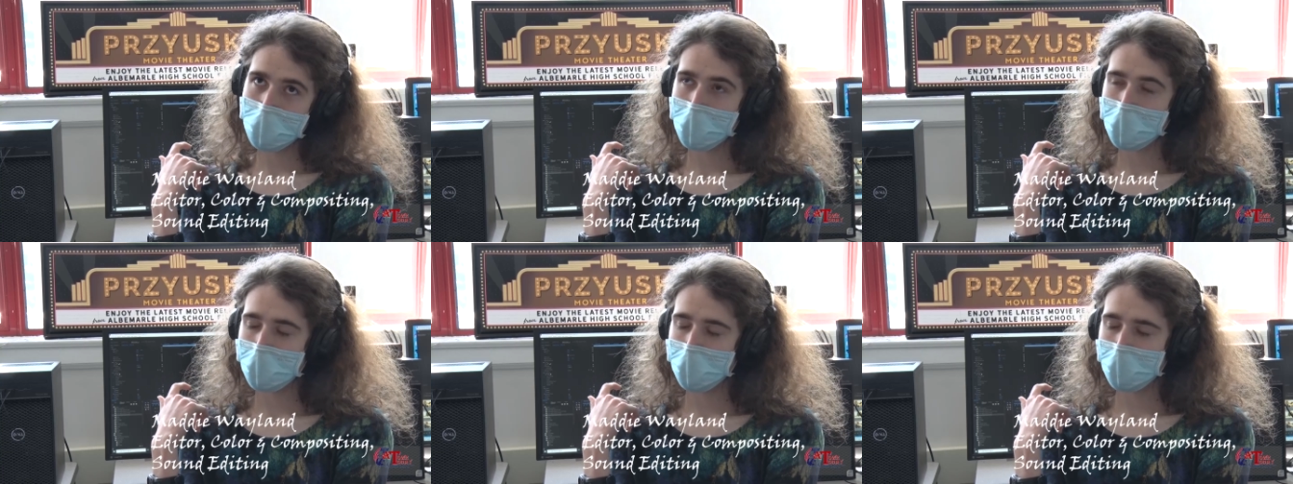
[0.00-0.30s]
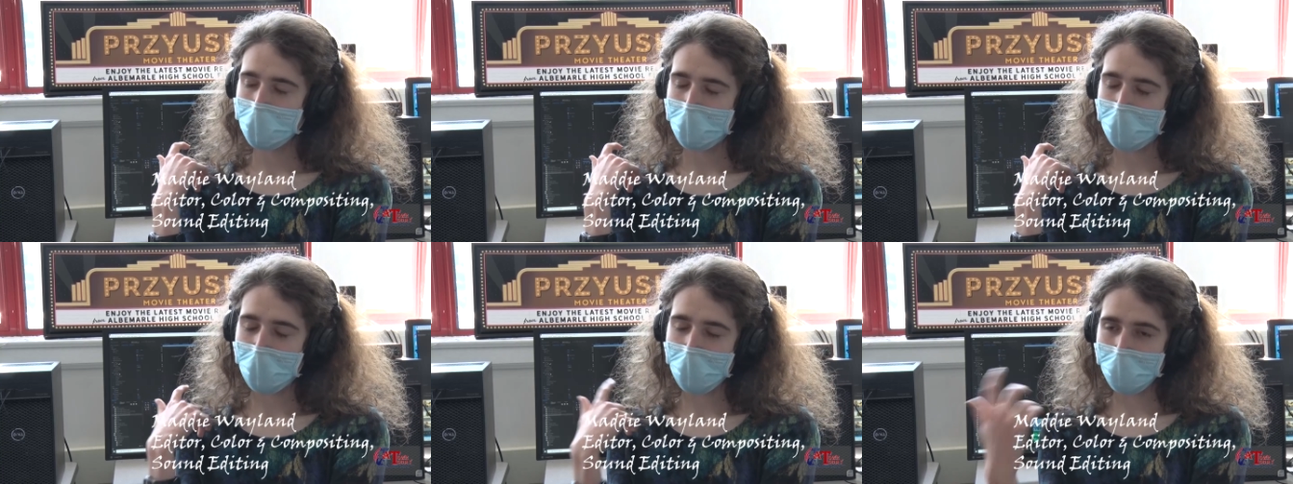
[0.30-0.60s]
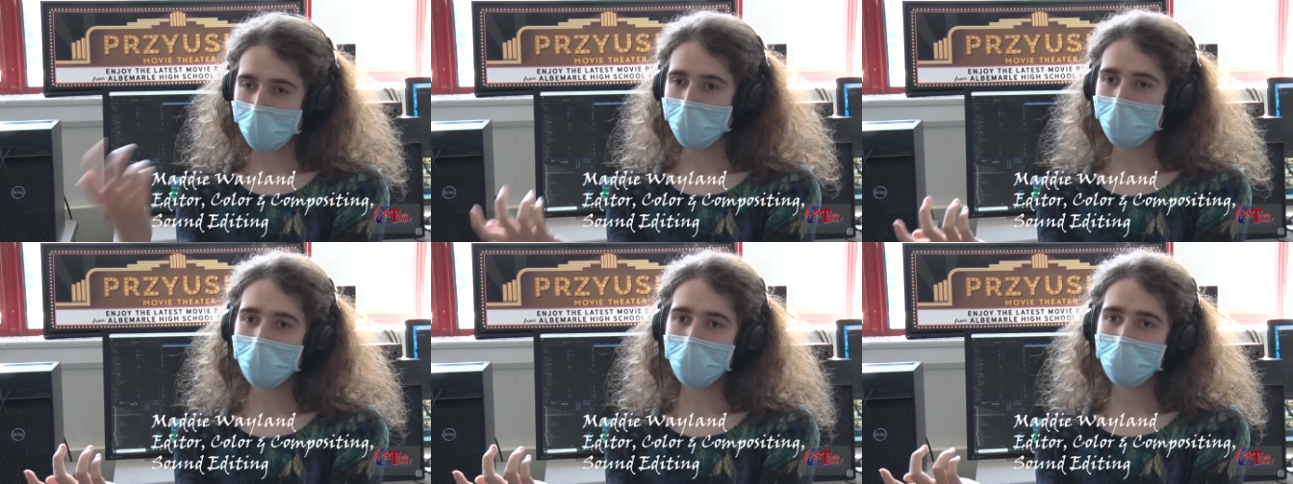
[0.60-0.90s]
the
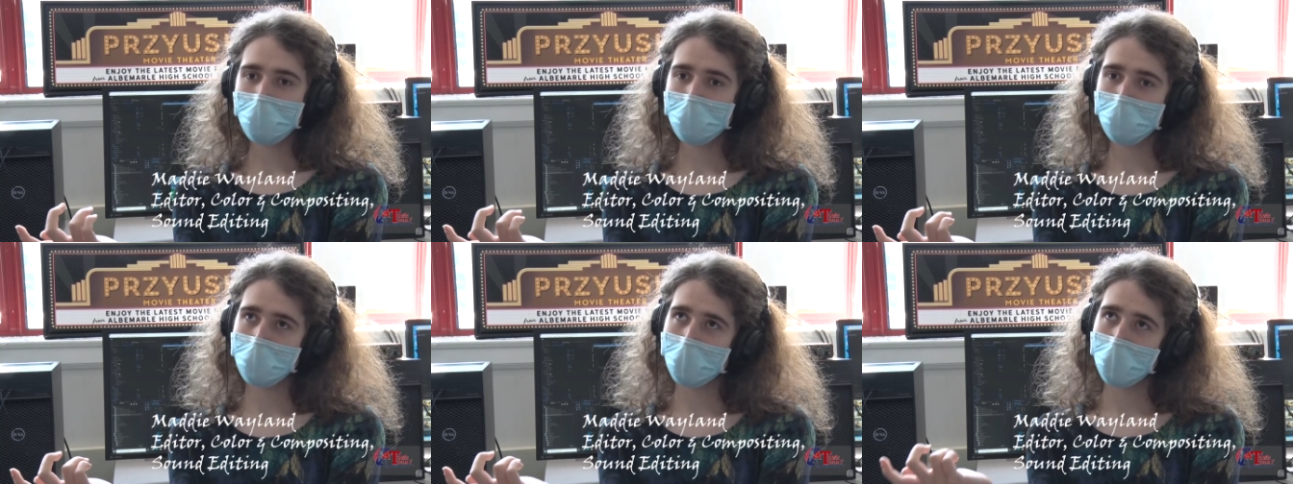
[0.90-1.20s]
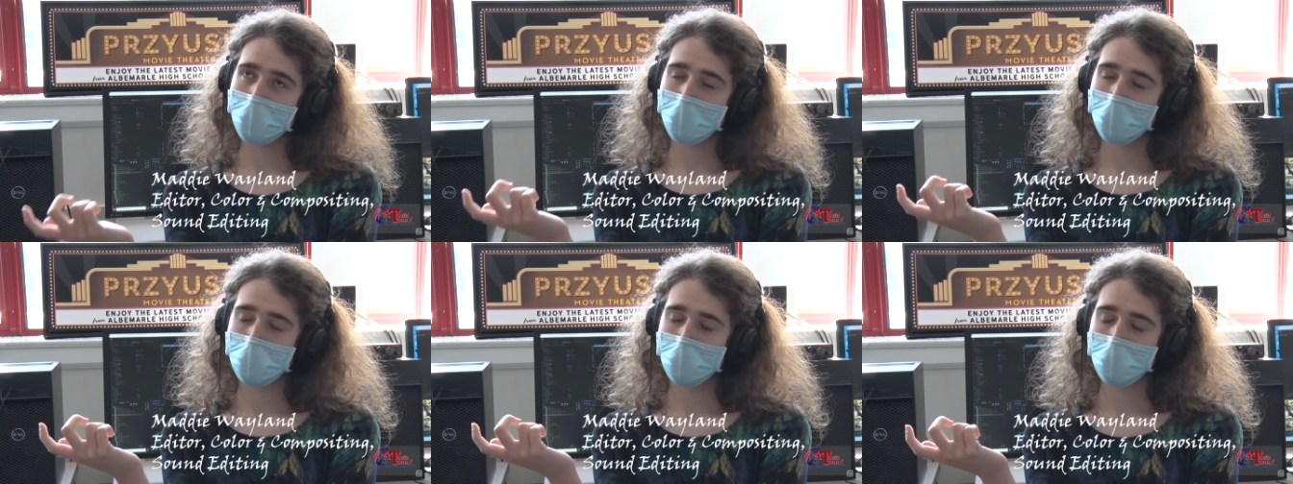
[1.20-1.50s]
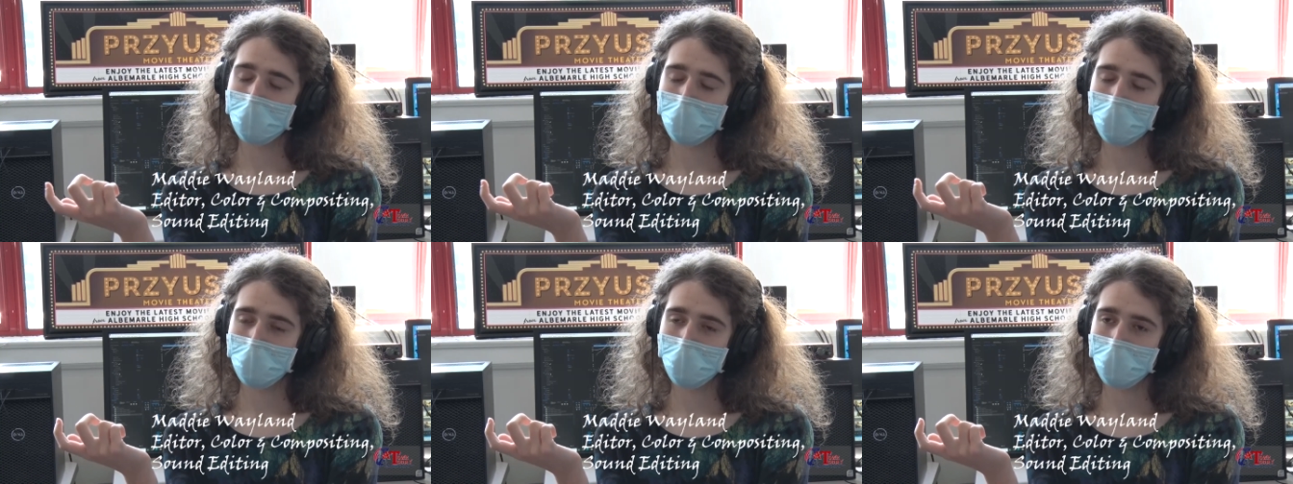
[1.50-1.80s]
editor
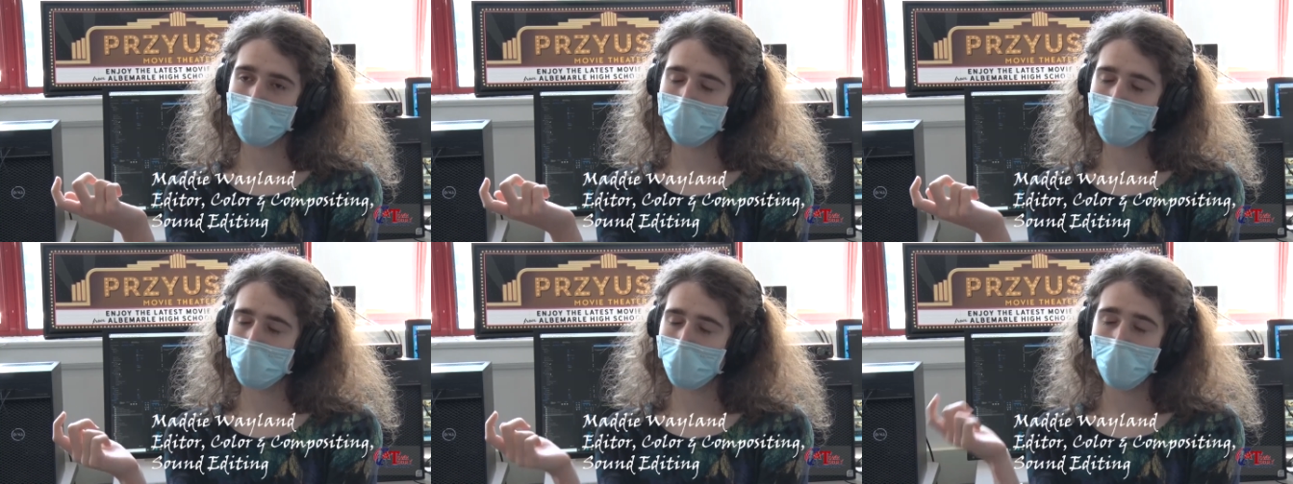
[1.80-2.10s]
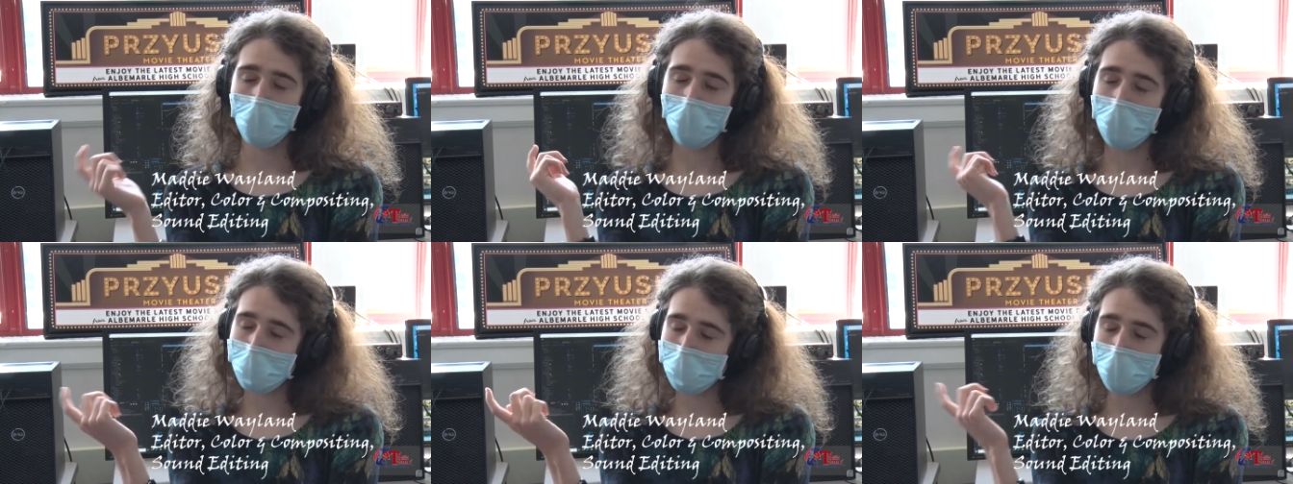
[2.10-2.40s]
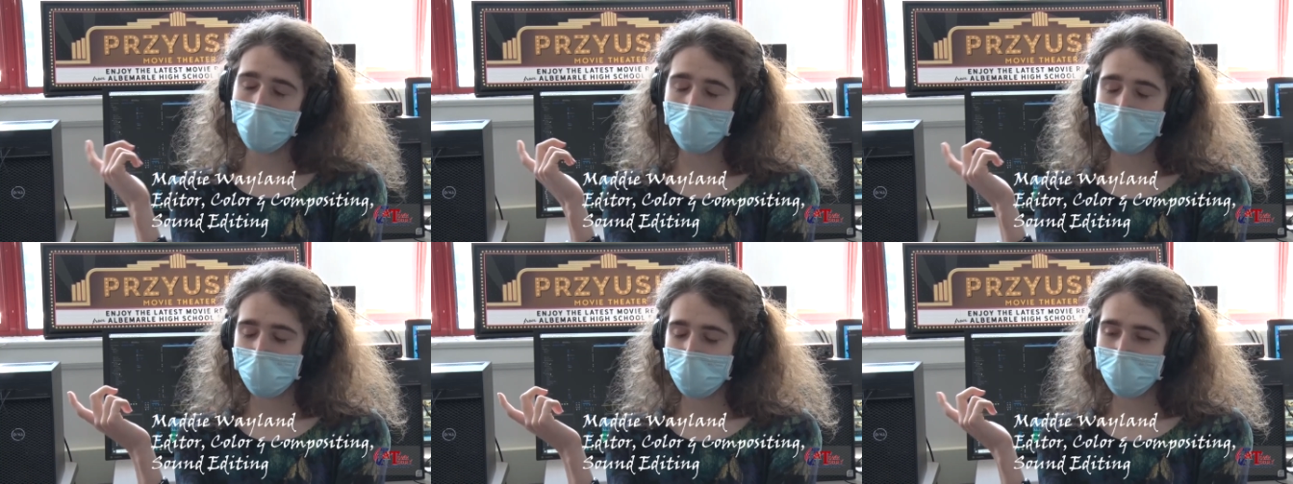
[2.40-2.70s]
for one
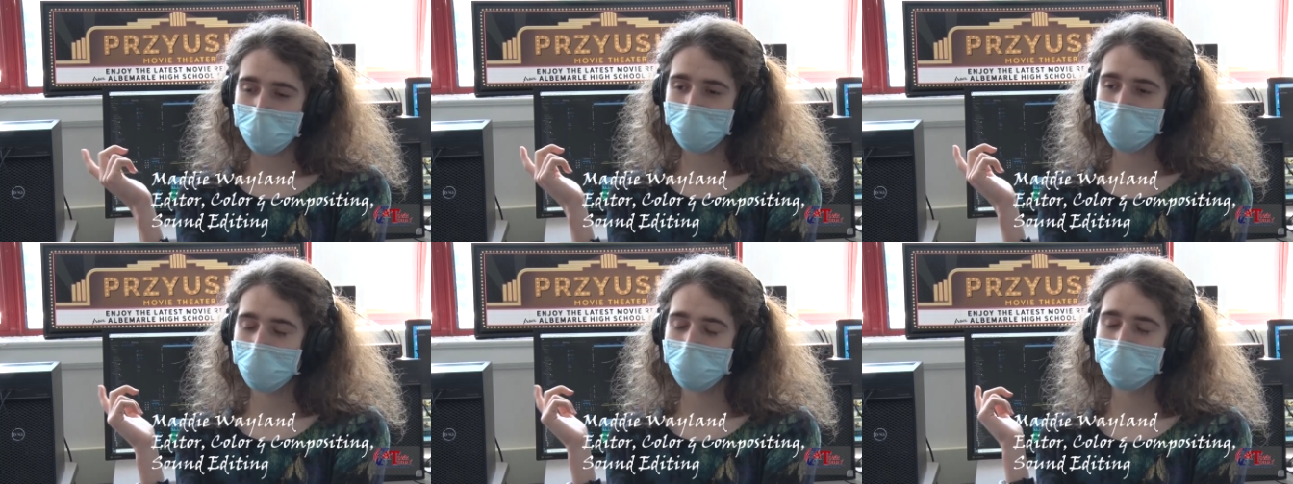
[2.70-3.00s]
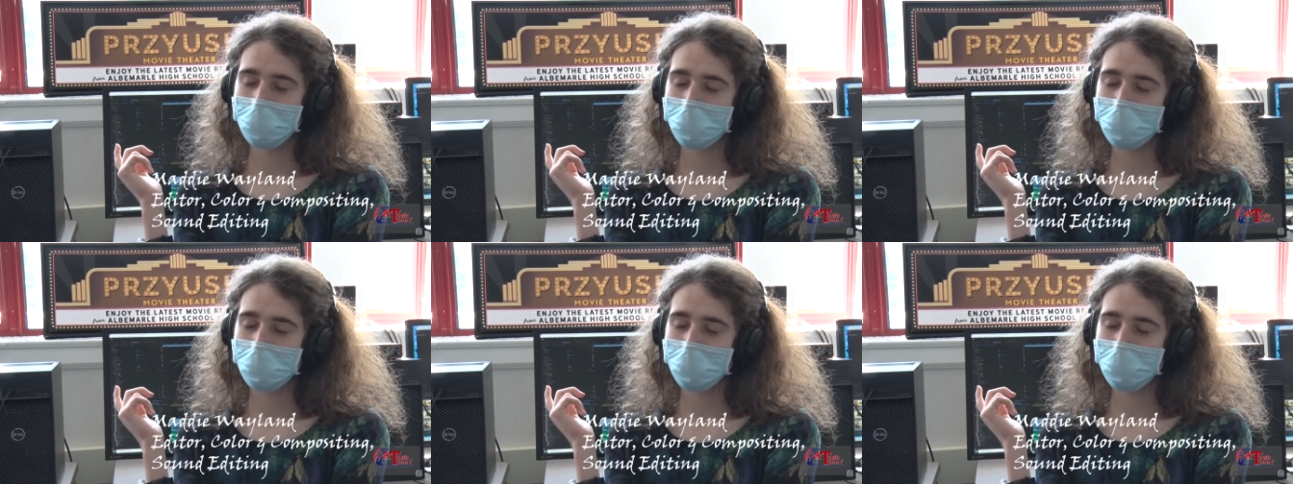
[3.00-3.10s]
movie